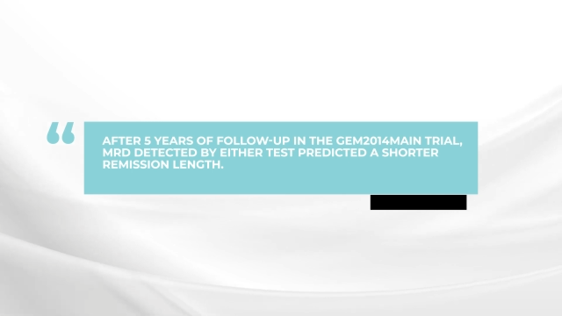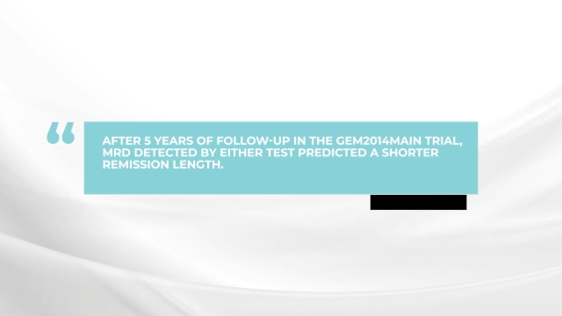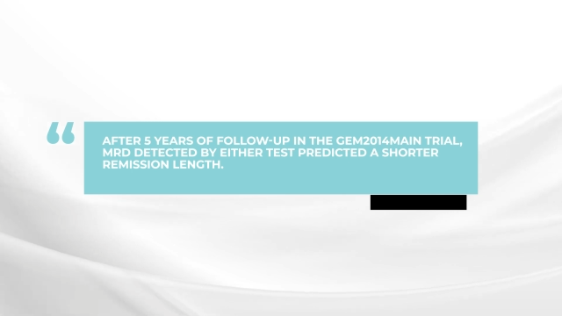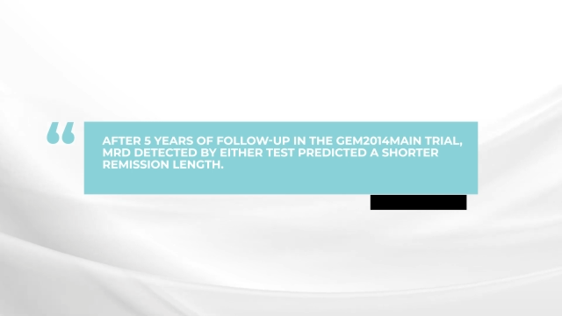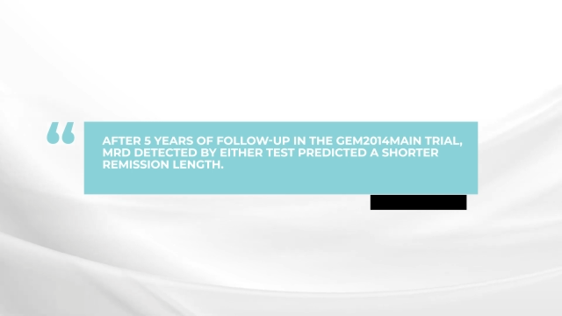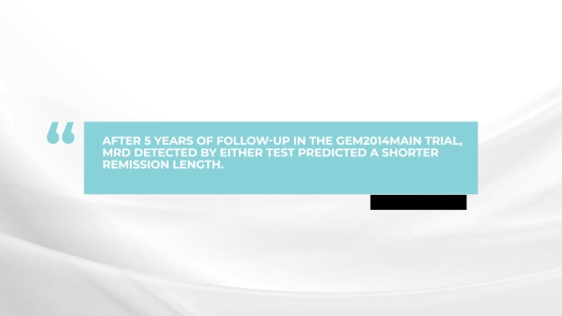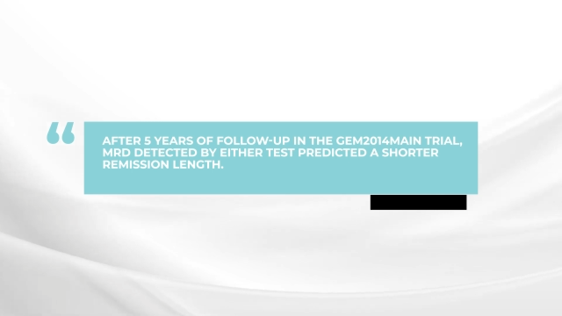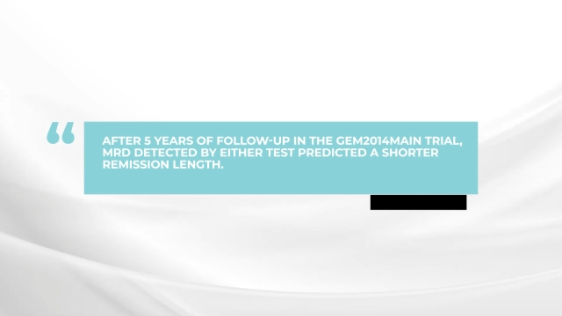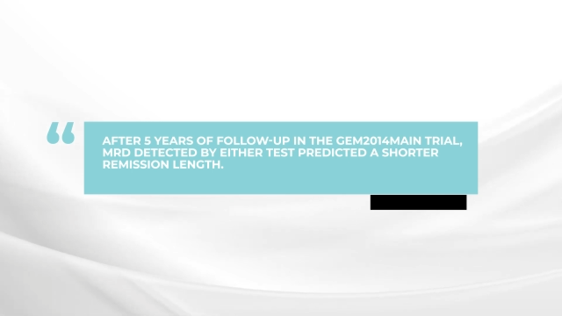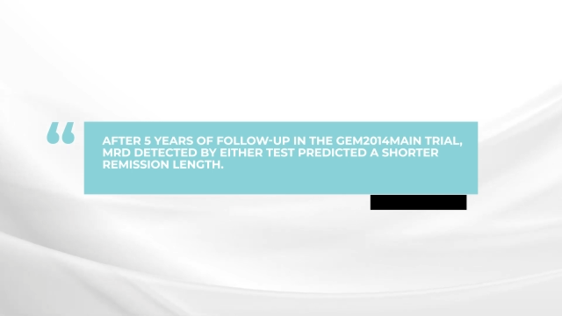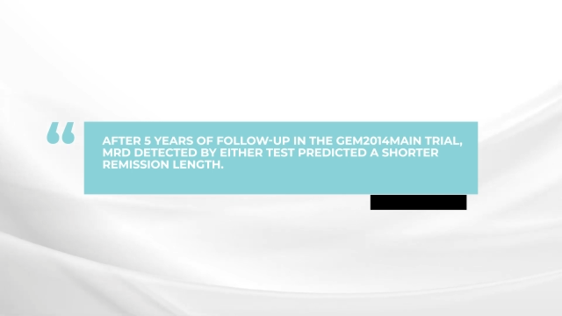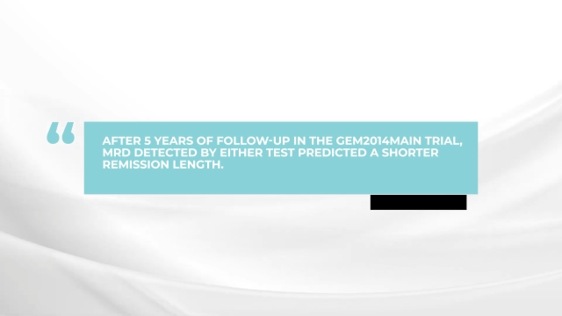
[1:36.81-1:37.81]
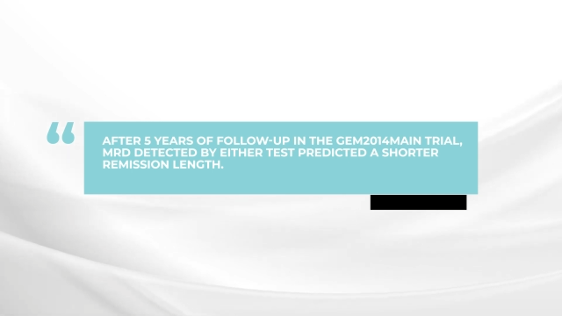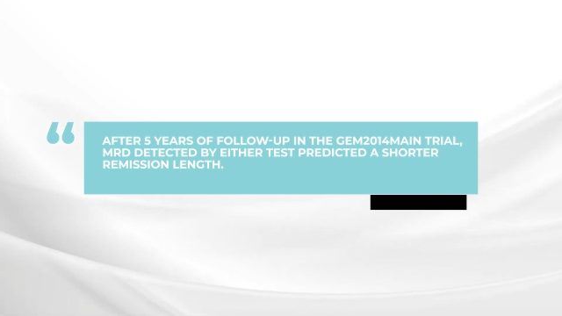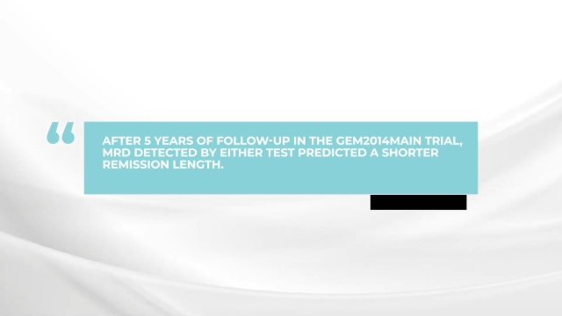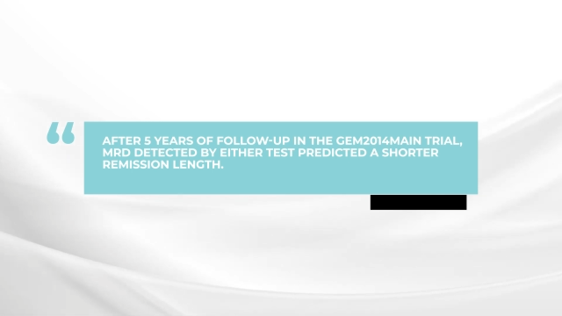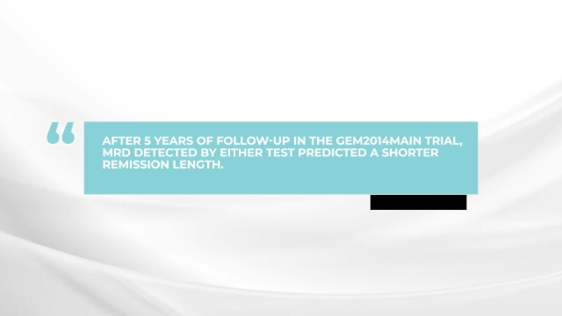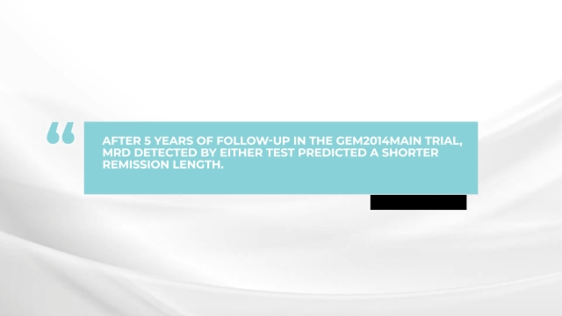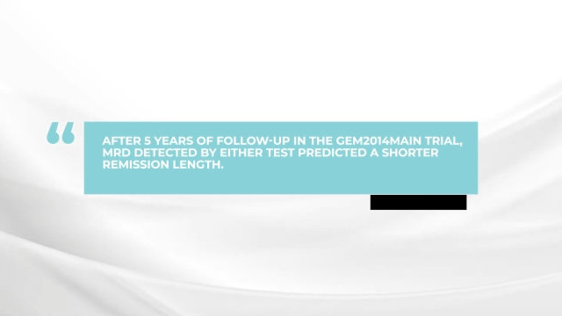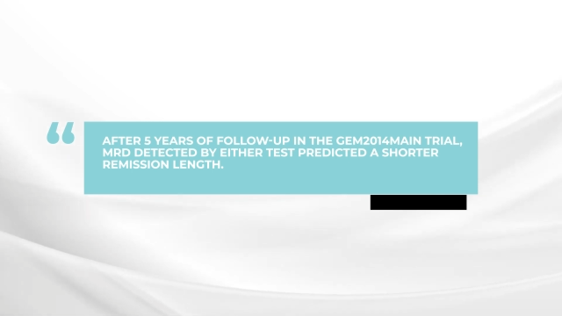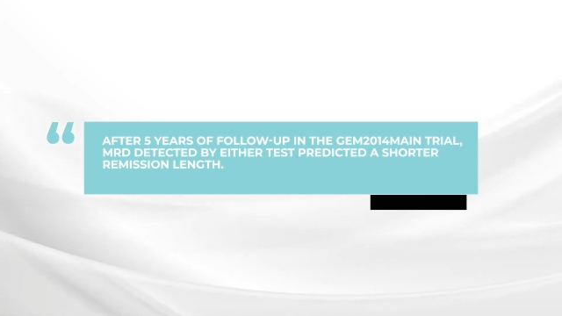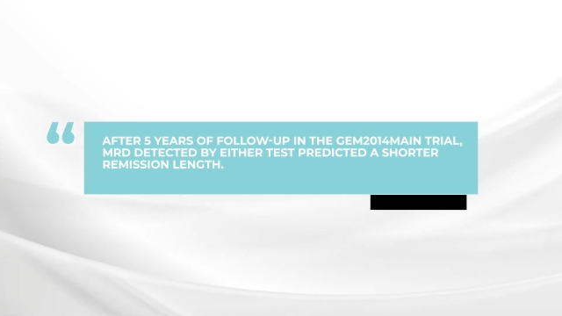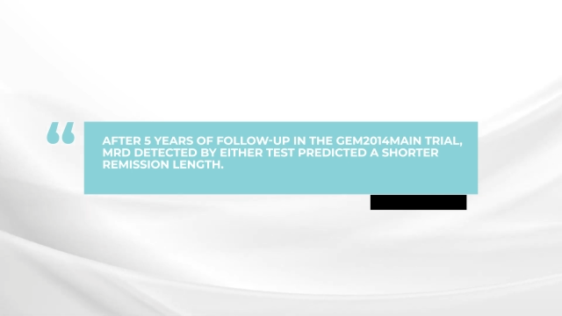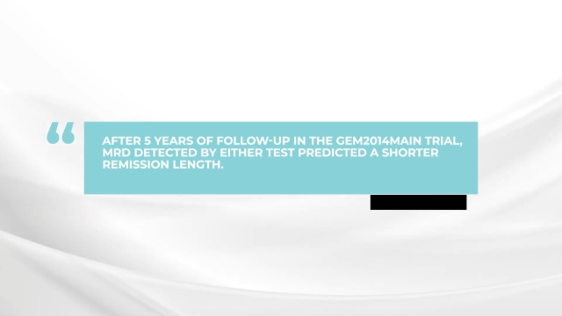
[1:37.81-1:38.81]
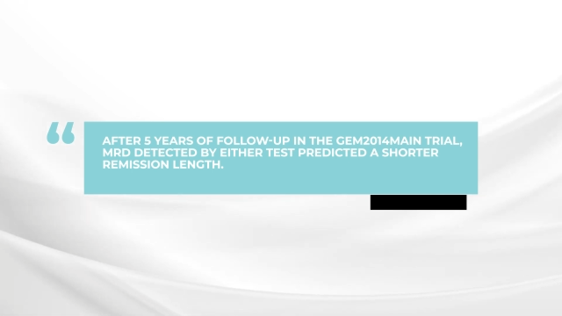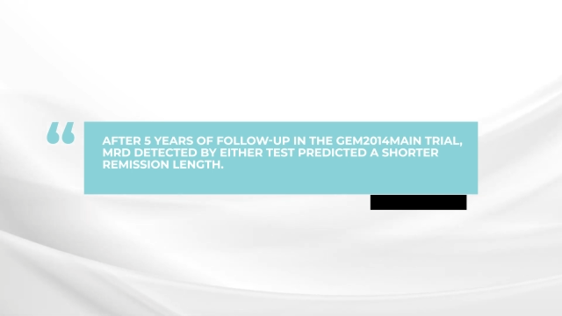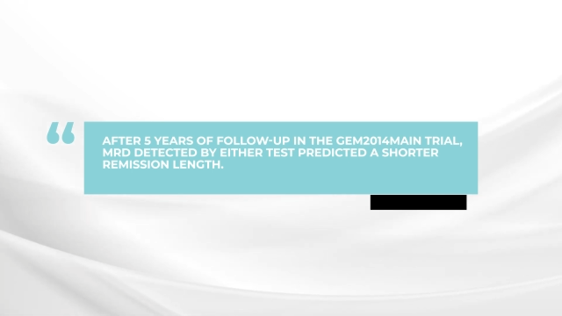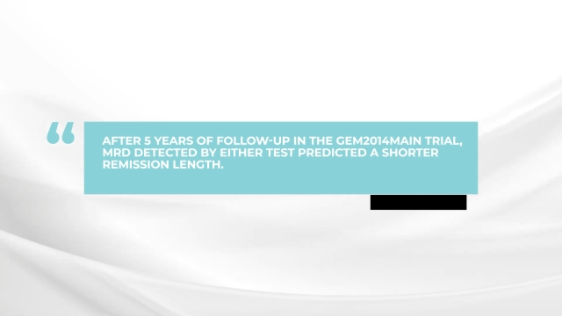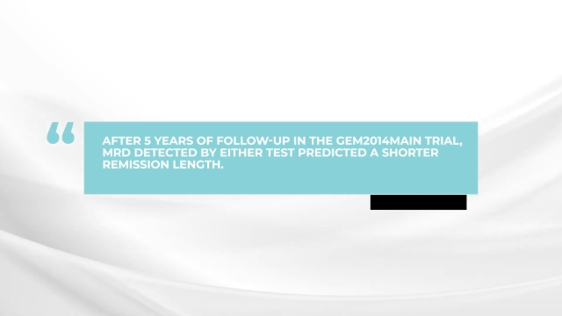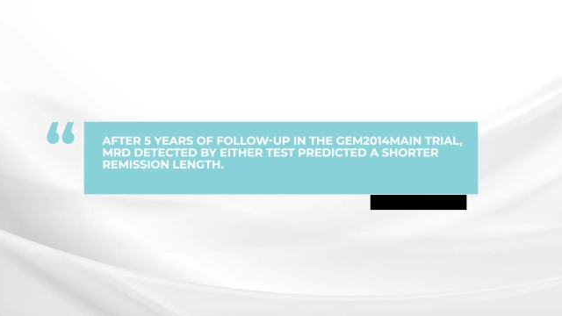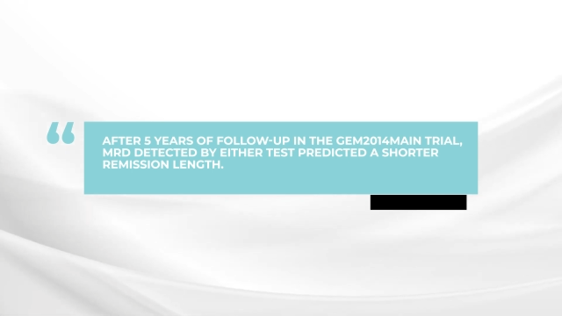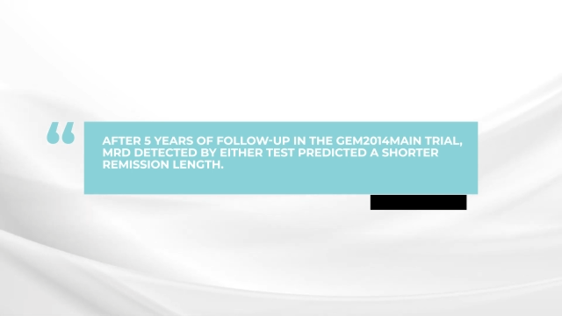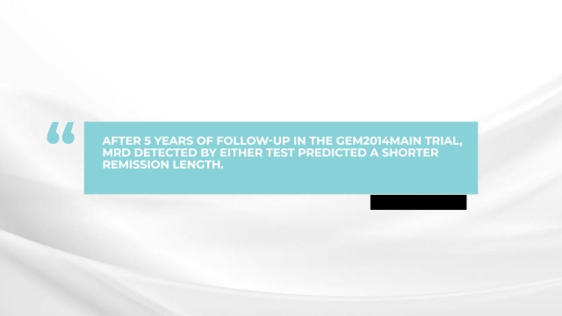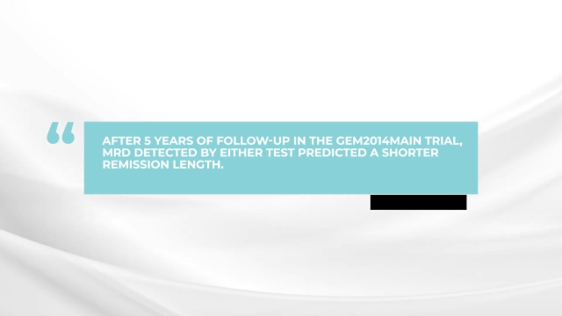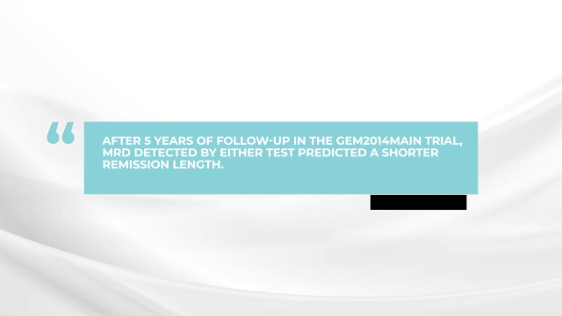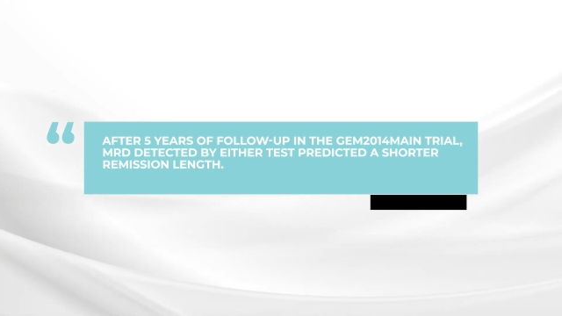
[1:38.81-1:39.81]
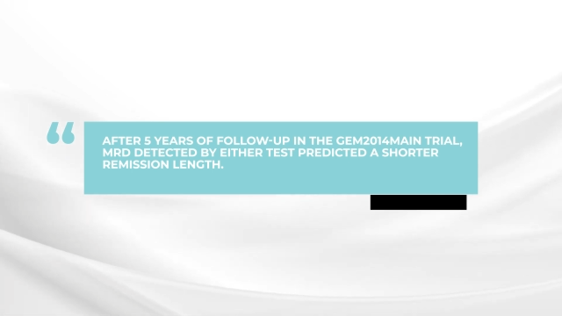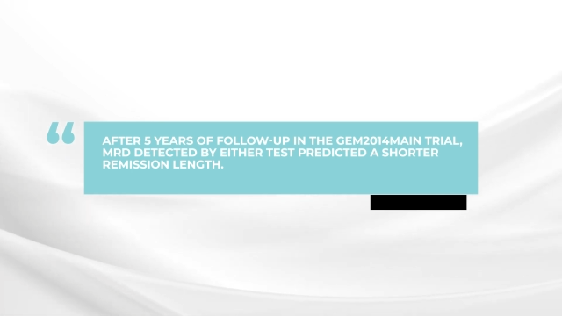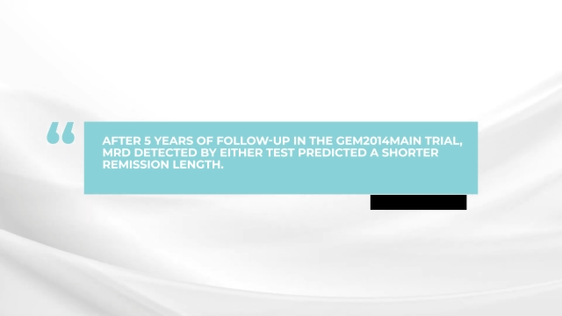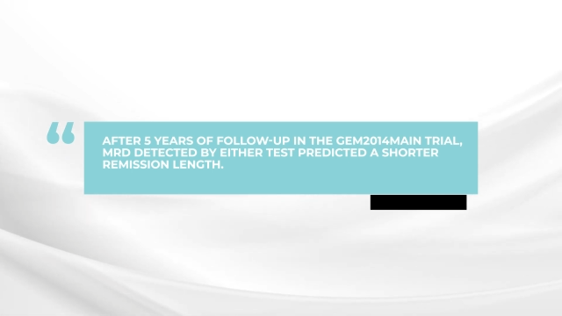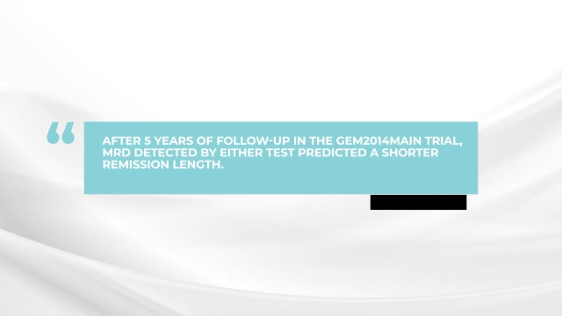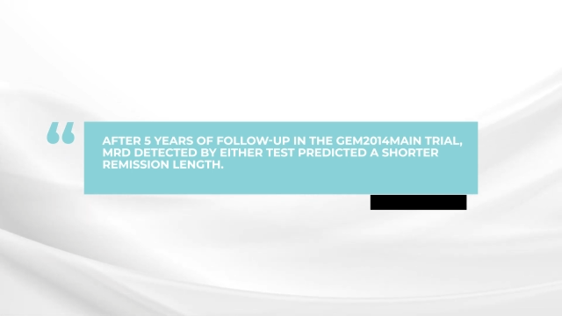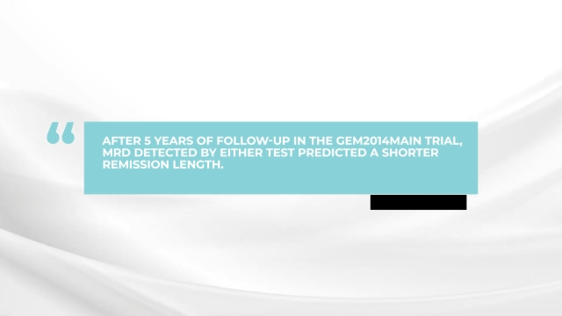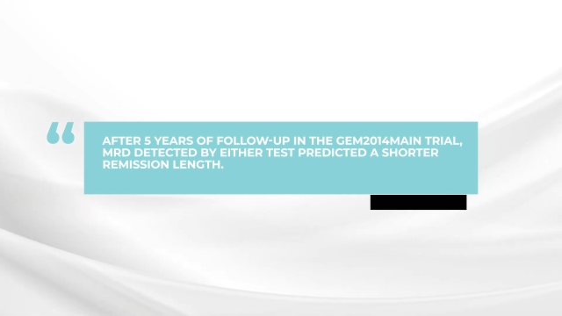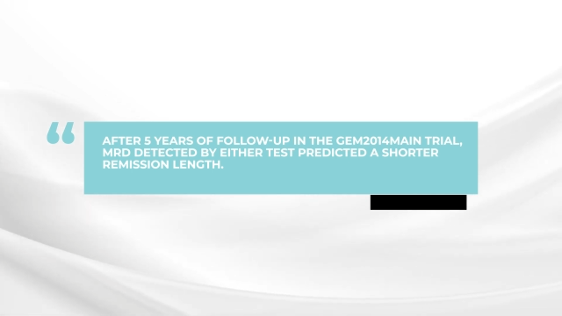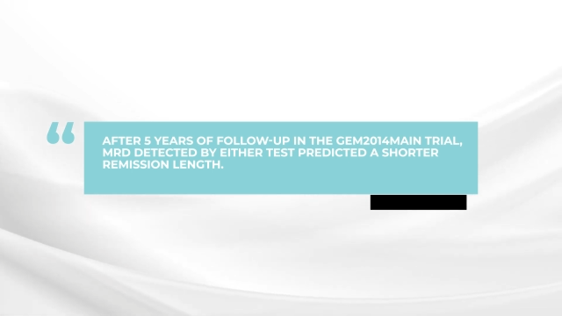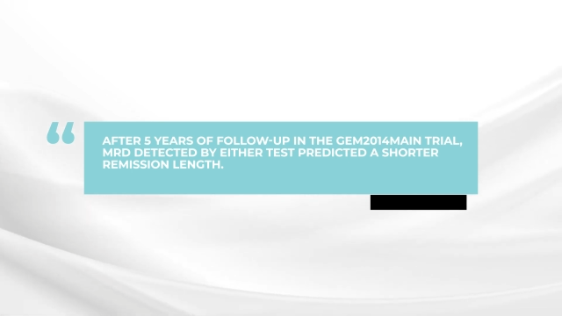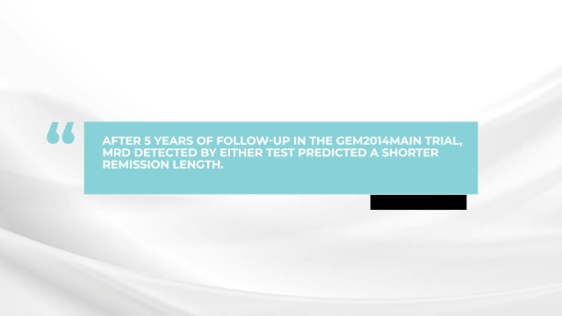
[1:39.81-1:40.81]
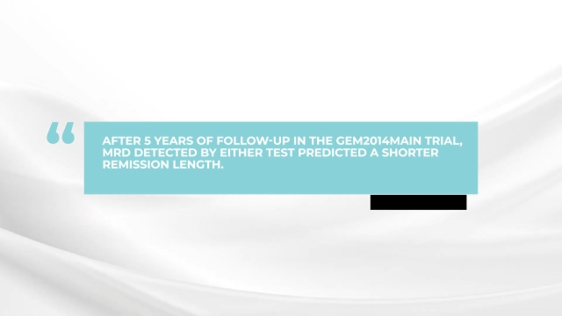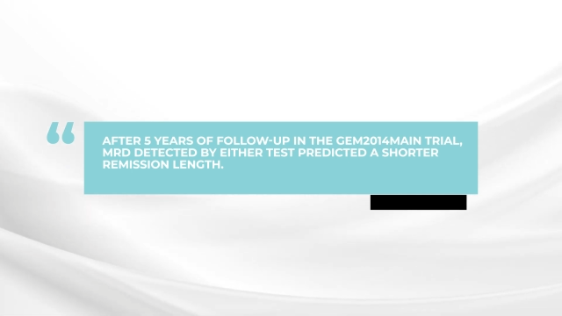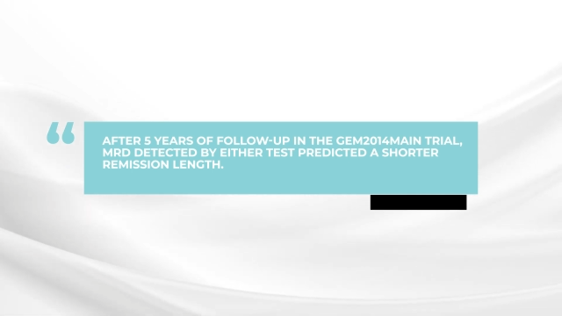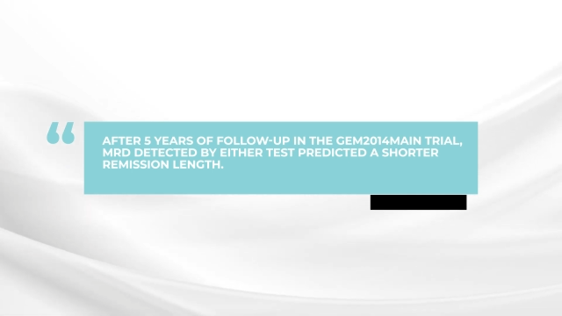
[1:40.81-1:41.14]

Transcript: No face is visible, so there are no lips to read.